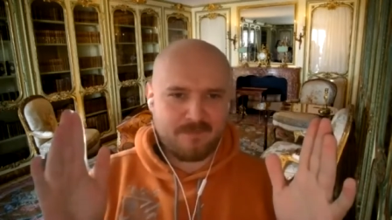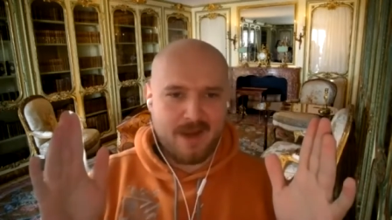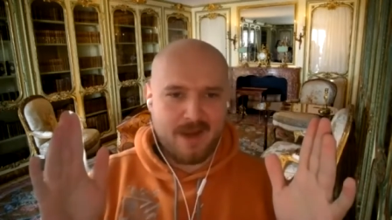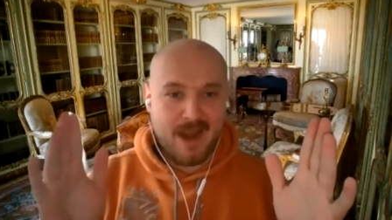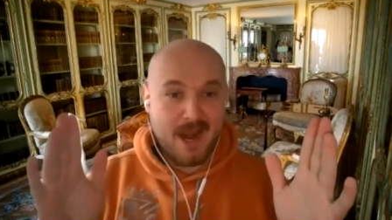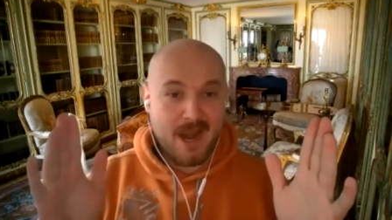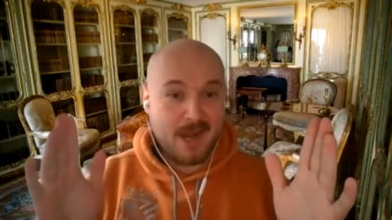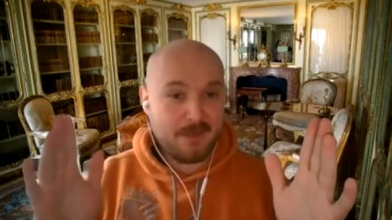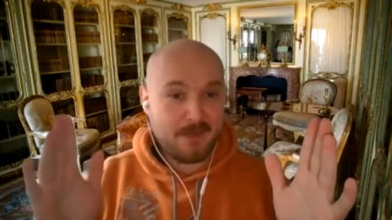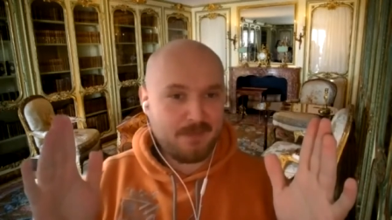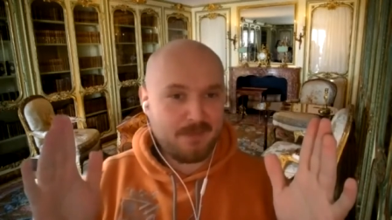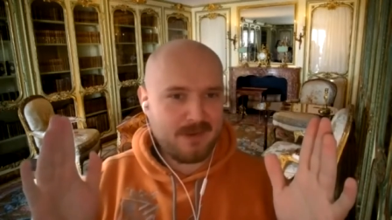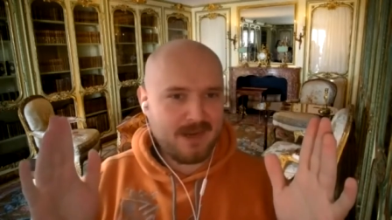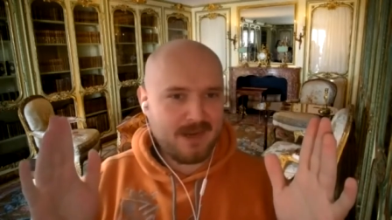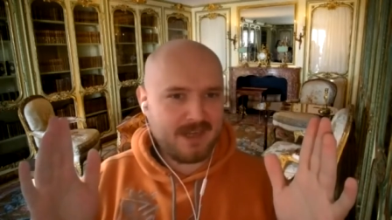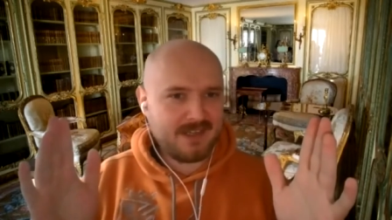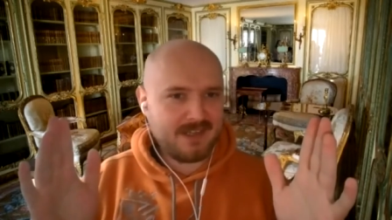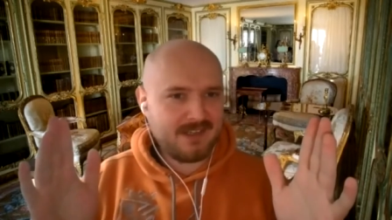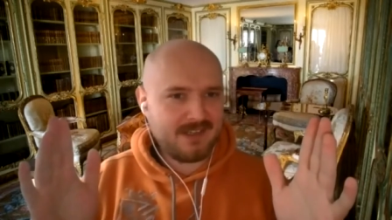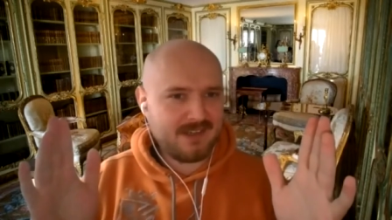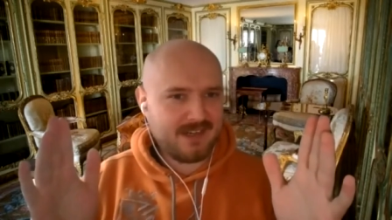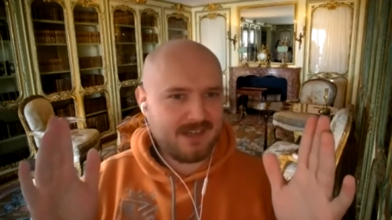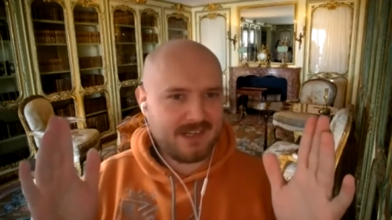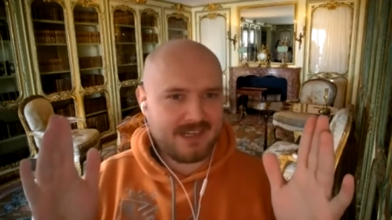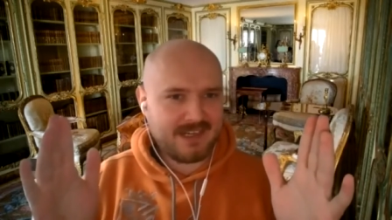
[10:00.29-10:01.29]

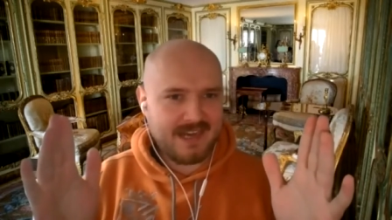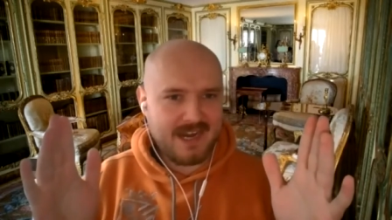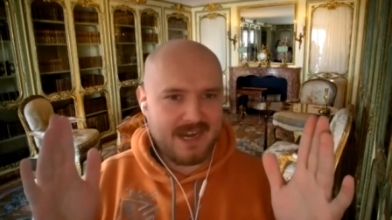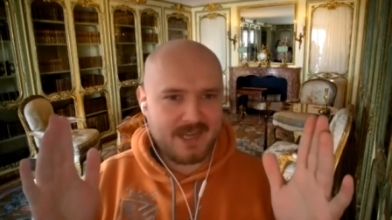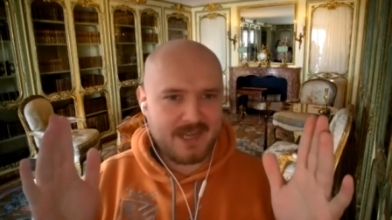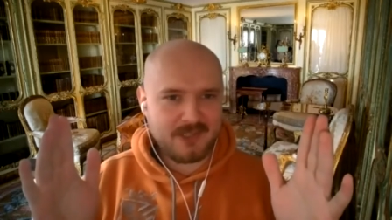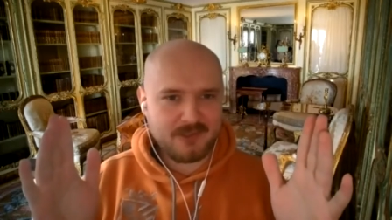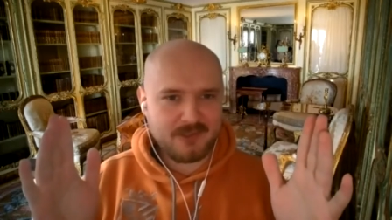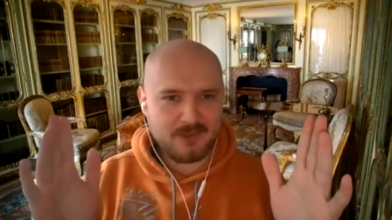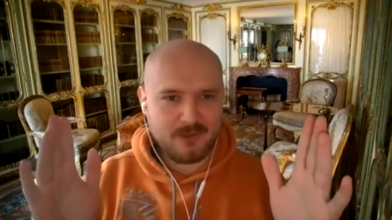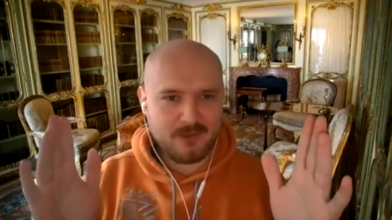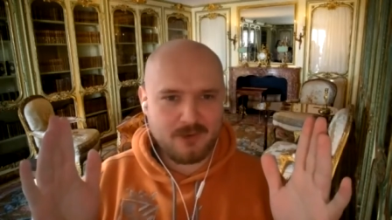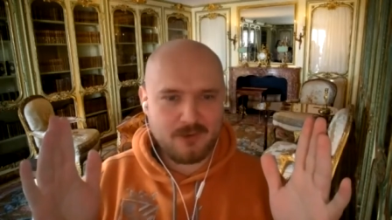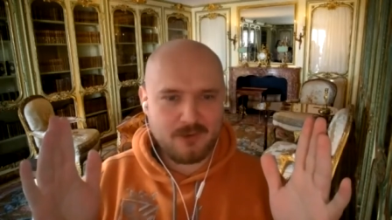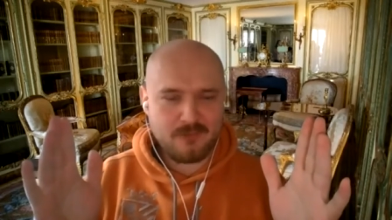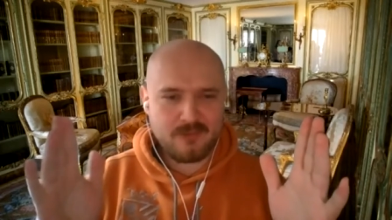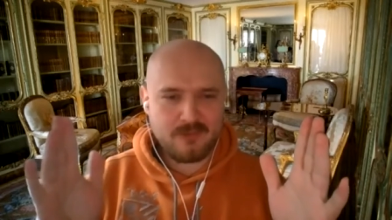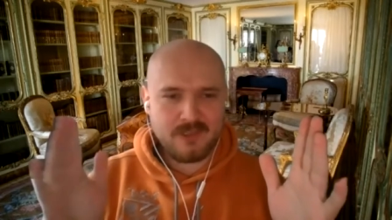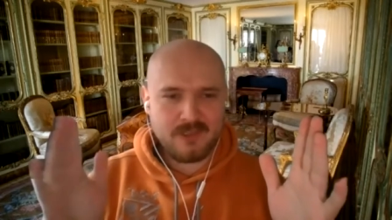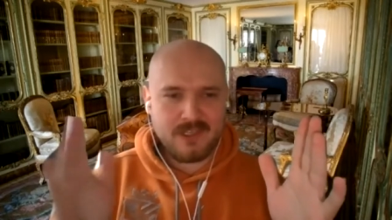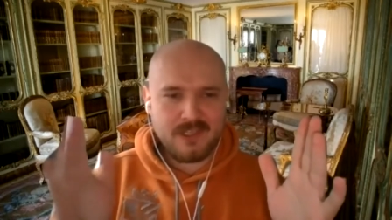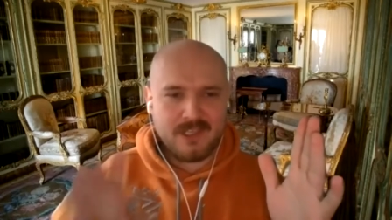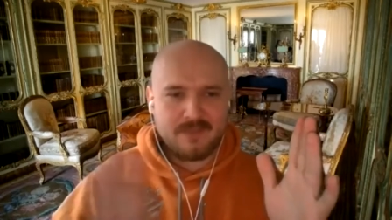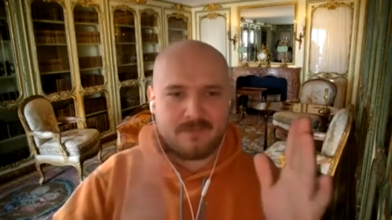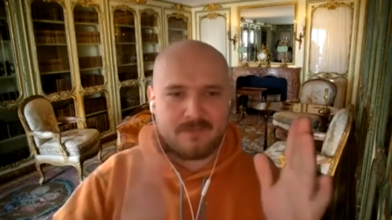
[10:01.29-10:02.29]
pipeline a kind of
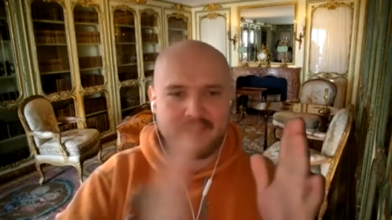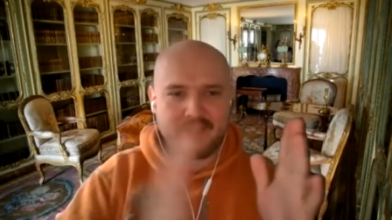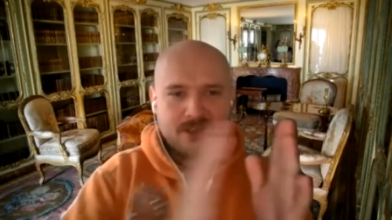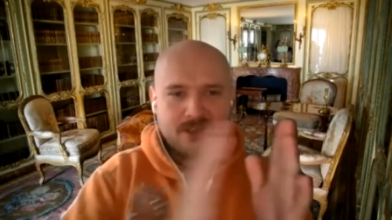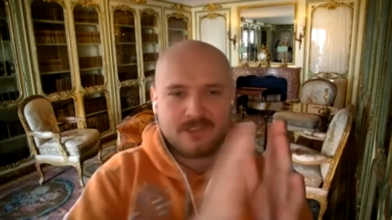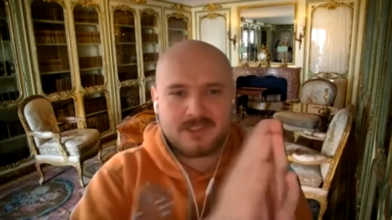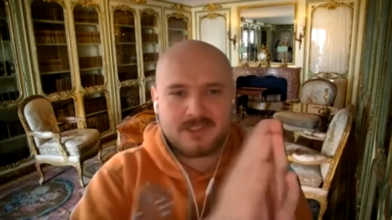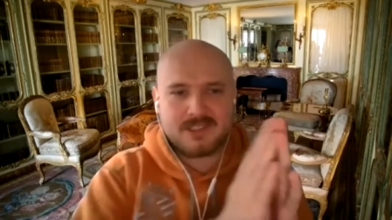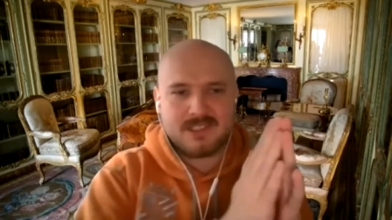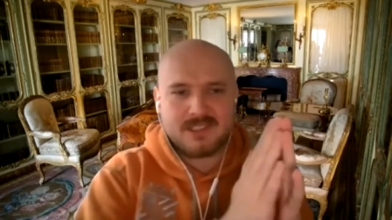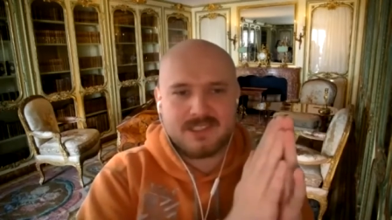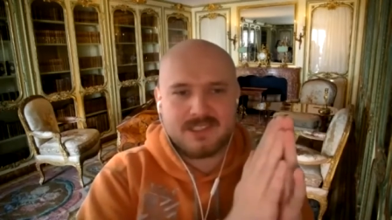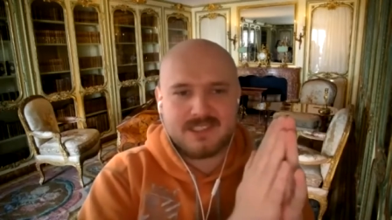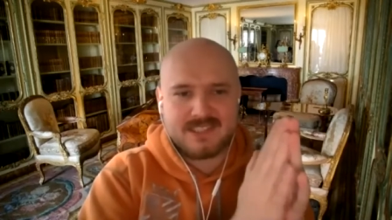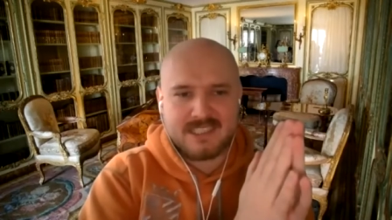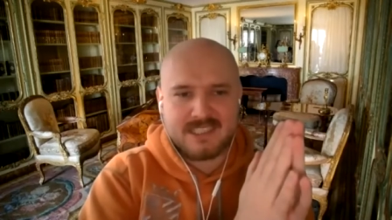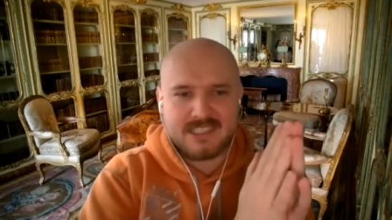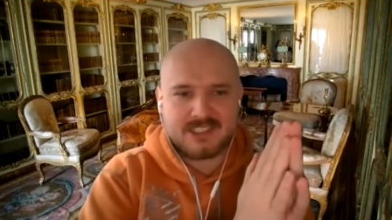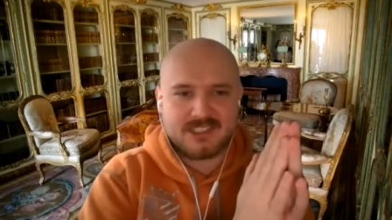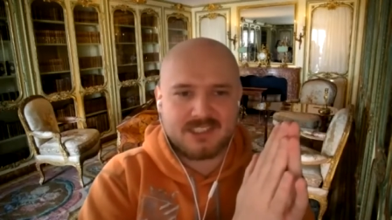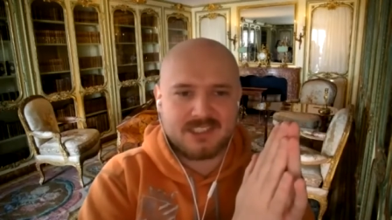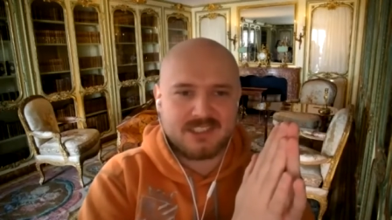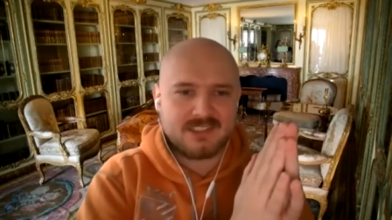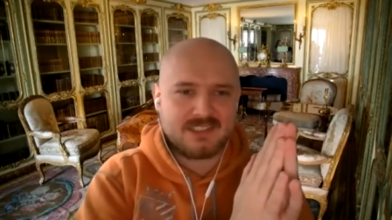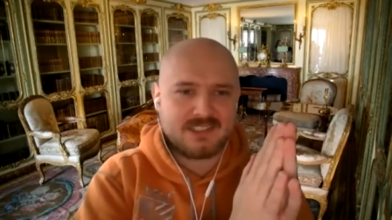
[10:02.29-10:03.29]
because
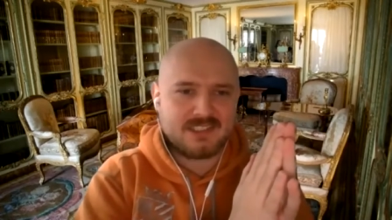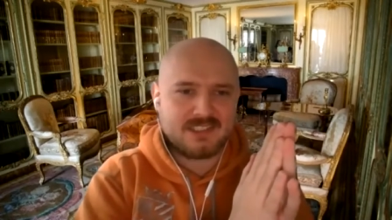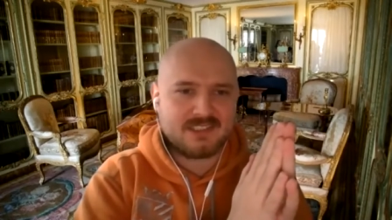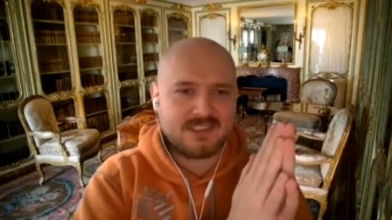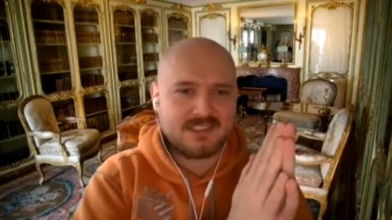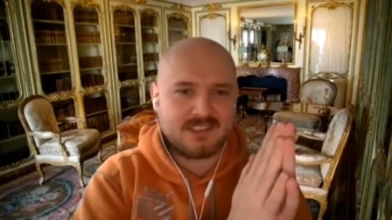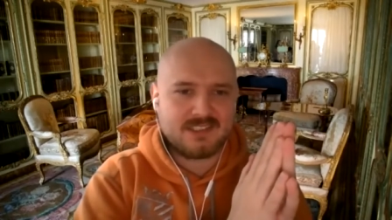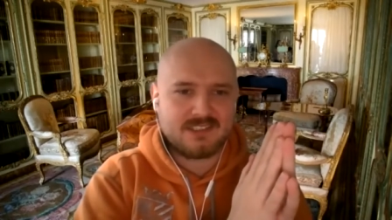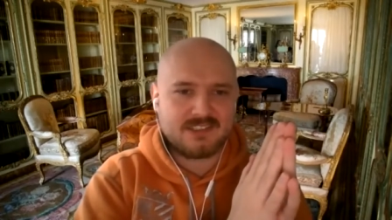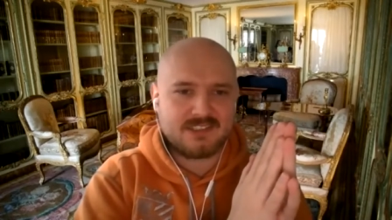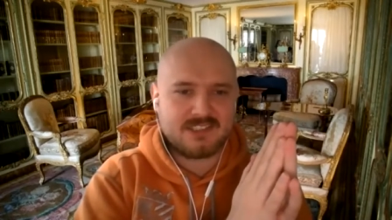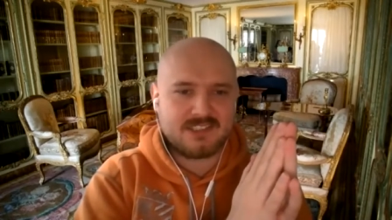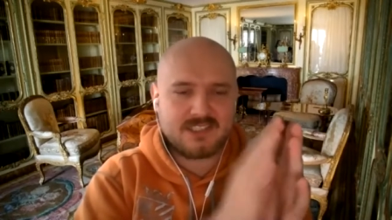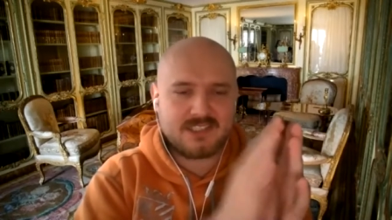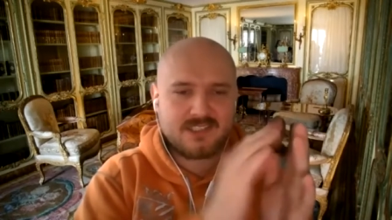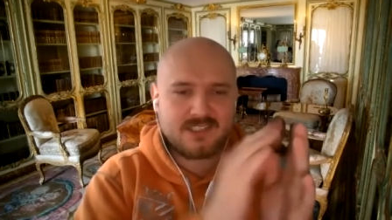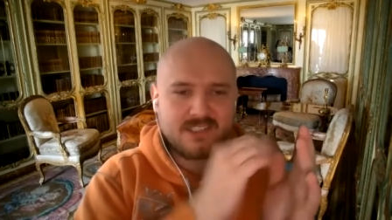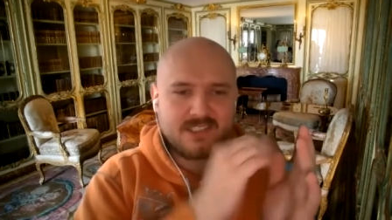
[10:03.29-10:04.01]
sections is just